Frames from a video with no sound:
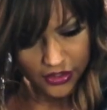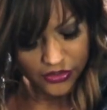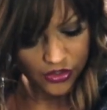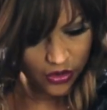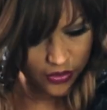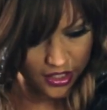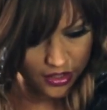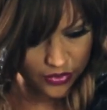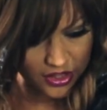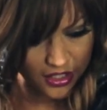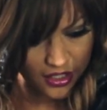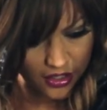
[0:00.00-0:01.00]
you go in
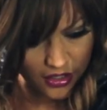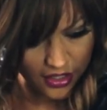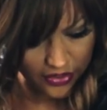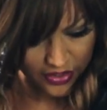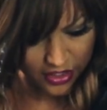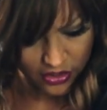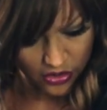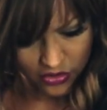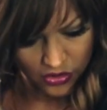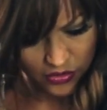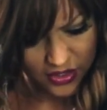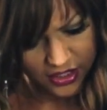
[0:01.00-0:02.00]
with the hair and then
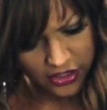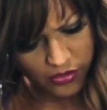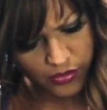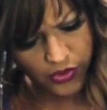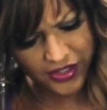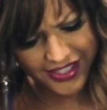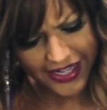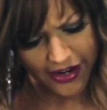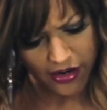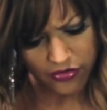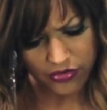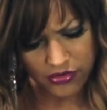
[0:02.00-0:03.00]
go a little more
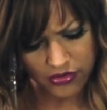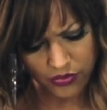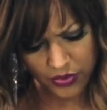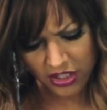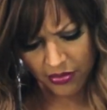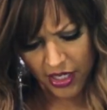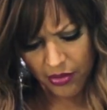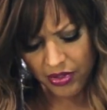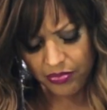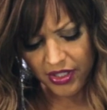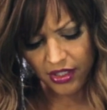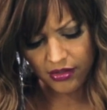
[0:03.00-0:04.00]
down with the
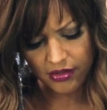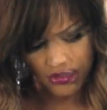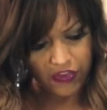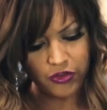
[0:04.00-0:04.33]
bobby pin.